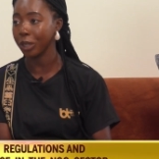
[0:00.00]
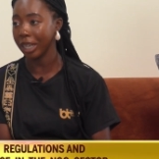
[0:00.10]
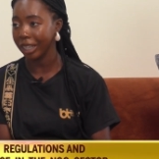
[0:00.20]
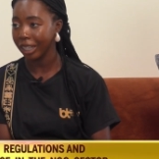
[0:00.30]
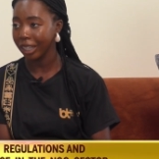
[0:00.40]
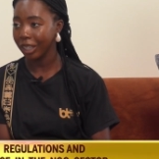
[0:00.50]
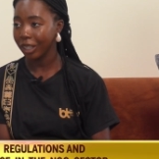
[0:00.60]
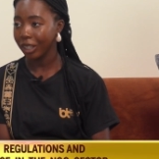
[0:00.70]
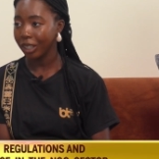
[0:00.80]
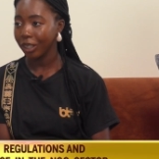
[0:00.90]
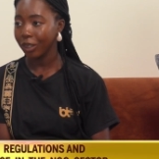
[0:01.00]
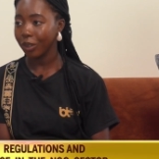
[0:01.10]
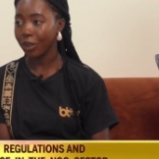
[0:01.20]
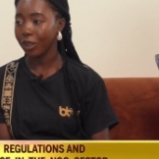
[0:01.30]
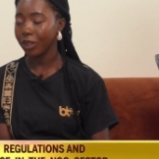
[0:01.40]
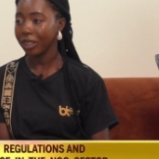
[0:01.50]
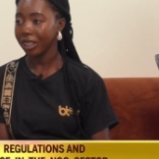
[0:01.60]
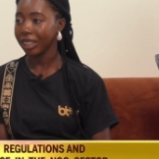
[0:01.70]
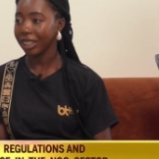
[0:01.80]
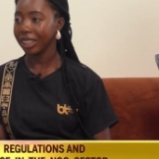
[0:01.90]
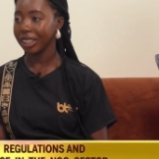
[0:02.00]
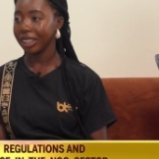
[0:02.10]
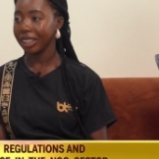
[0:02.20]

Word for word: her. So why does